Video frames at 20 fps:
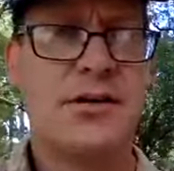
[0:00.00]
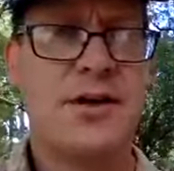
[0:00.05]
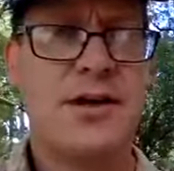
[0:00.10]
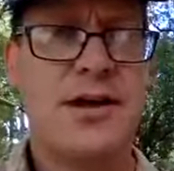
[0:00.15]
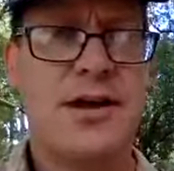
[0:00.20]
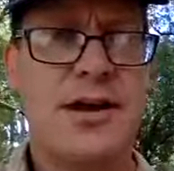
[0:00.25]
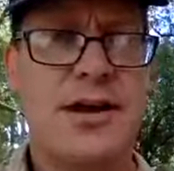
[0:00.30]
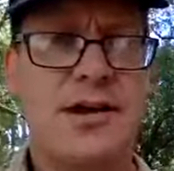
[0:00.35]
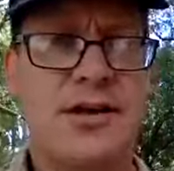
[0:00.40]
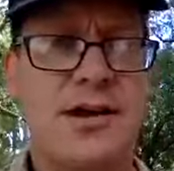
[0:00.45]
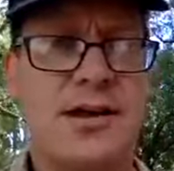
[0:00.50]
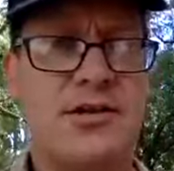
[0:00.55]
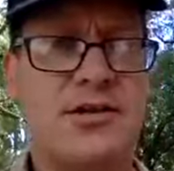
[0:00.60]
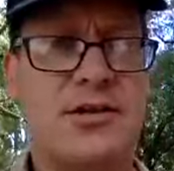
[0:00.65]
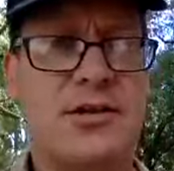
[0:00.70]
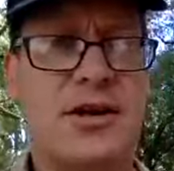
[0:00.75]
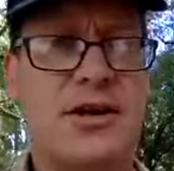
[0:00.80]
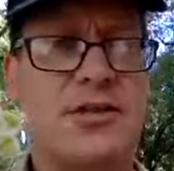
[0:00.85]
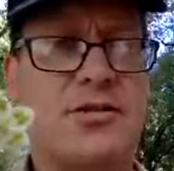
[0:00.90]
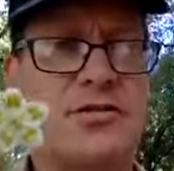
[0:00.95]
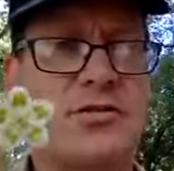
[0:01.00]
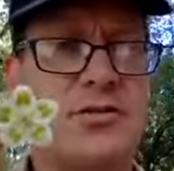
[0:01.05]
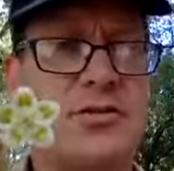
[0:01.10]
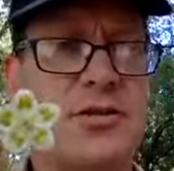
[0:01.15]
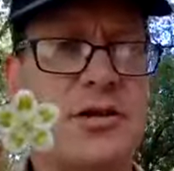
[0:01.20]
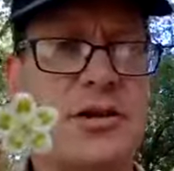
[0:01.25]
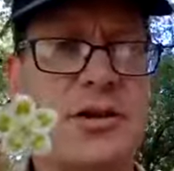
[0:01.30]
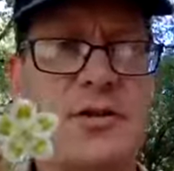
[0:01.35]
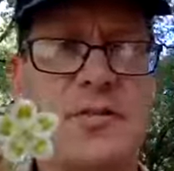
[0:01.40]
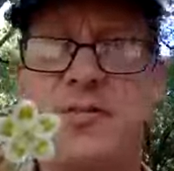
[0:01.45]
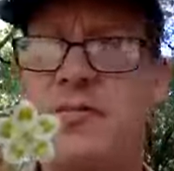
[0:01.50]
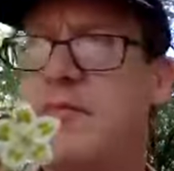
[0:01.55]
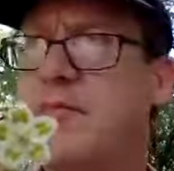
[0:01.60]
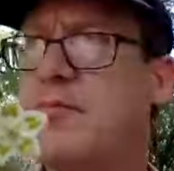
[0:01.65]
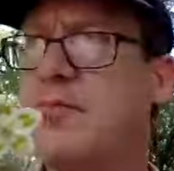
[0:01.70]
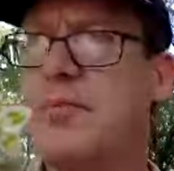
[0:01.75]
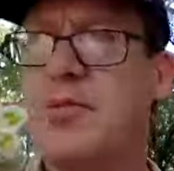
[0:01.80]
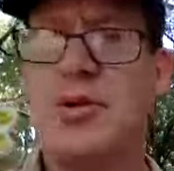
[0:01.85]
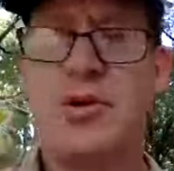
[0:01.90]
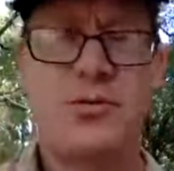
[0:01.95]
and that's a nice
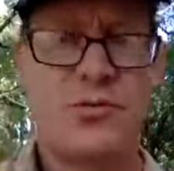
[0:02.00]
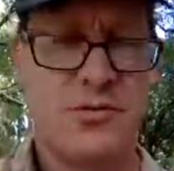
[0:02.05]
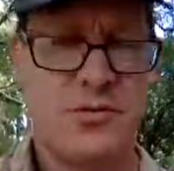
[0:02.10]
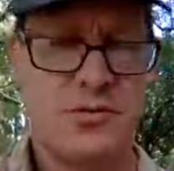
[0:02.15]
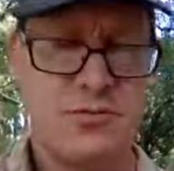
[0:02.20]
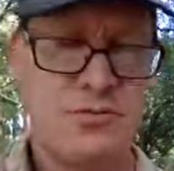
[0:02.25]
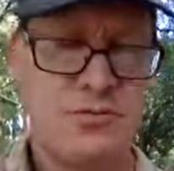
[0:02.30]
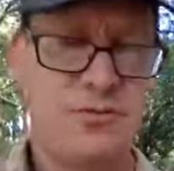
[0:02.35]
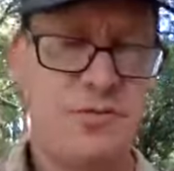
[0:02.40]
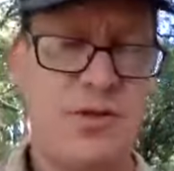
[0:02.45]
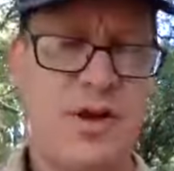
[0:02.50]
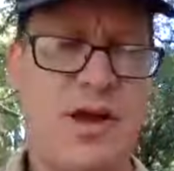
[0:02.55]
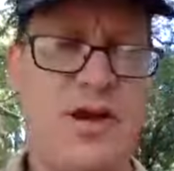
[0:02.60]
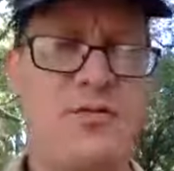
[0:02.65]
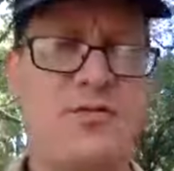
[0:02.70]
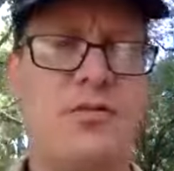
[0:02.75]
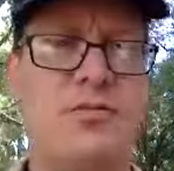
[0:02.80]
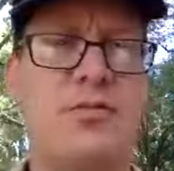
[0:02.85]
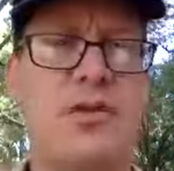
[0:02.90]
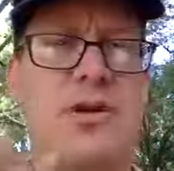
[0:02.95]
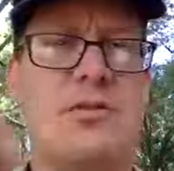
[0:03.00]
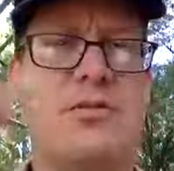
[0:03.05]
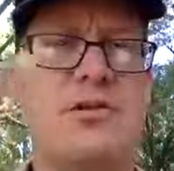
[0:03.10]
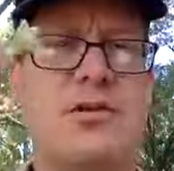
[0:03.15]
beautiful plant for me.